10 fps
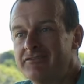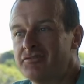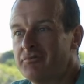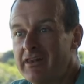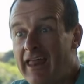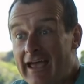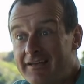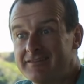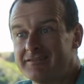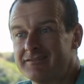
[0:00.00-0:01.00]
to
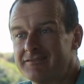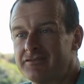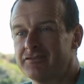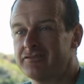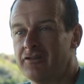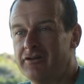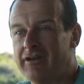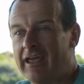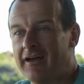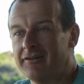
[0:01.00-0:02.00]
relax, to slow
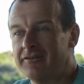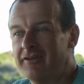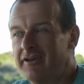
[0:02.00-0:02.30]
down,